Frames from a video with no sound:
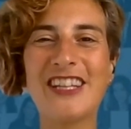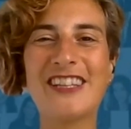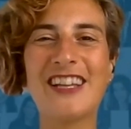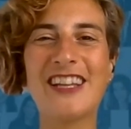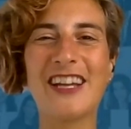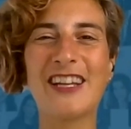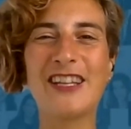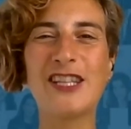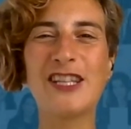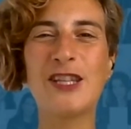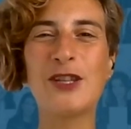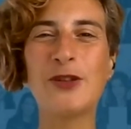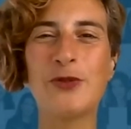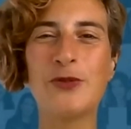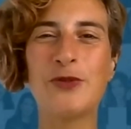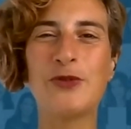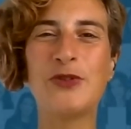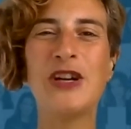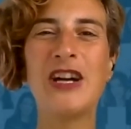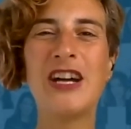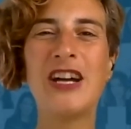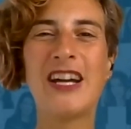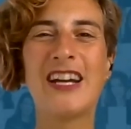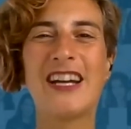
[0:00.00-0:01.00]
thanks
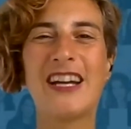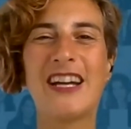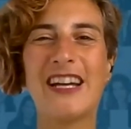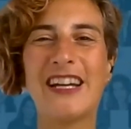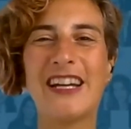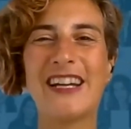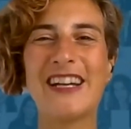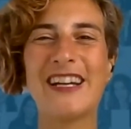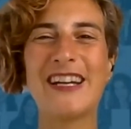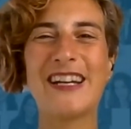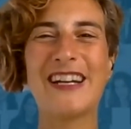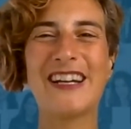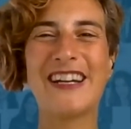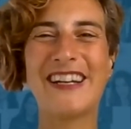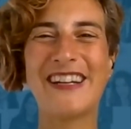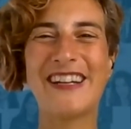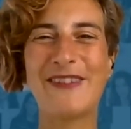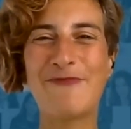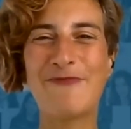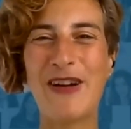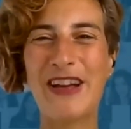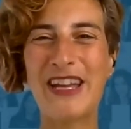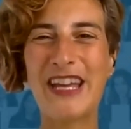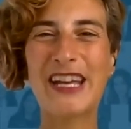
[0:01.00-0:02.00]
to
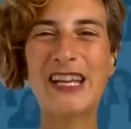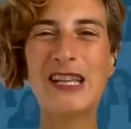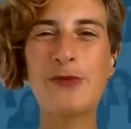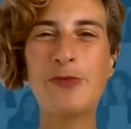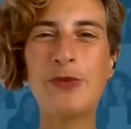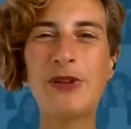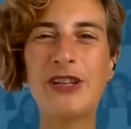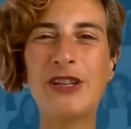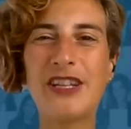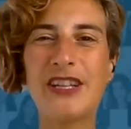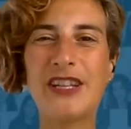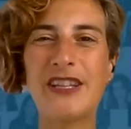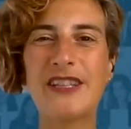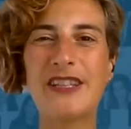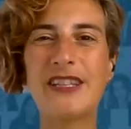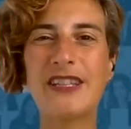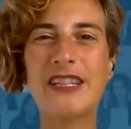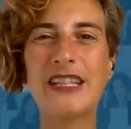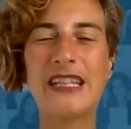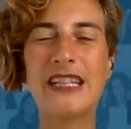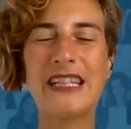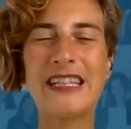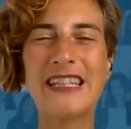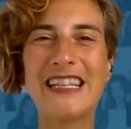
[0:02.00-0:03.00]
my experience
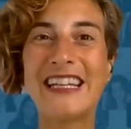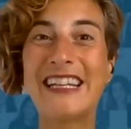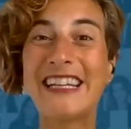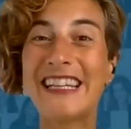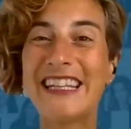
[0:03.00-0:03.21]
in